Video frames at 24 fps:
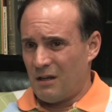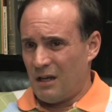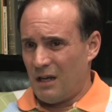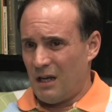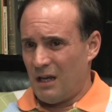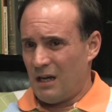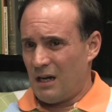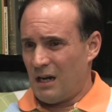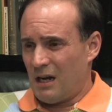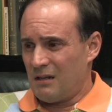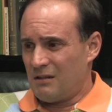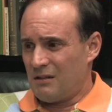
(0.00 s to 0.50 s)

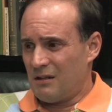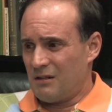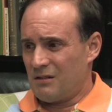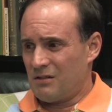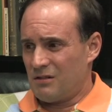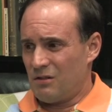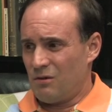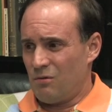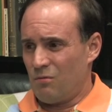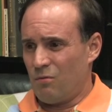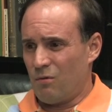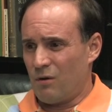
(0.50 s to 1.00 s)
And I think
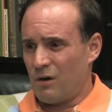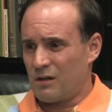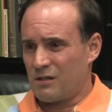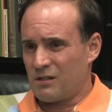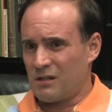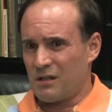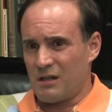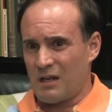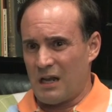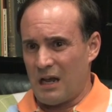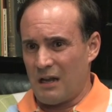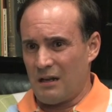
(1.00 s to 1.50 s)
she works
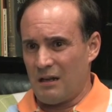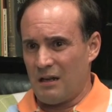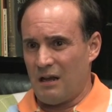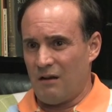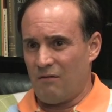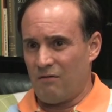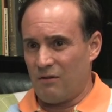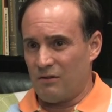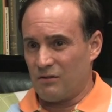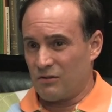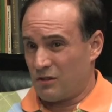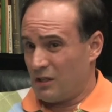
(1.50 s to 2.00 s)
on that
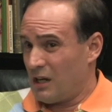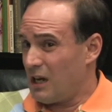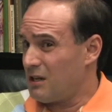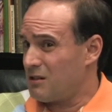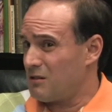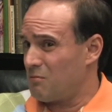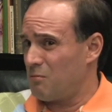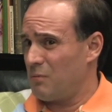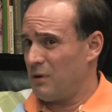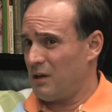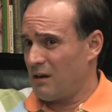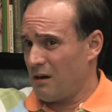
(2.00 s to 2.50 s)
level. She has a
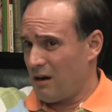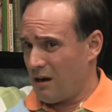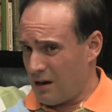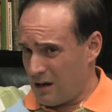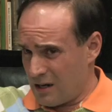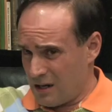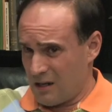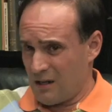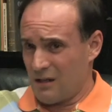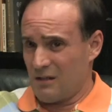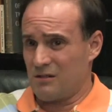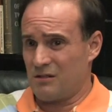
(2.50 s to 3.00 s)
bigger
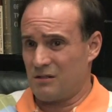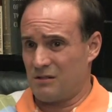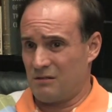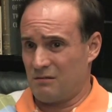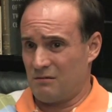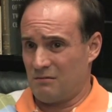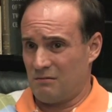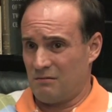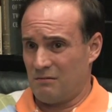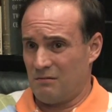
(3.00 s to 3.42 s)
audience.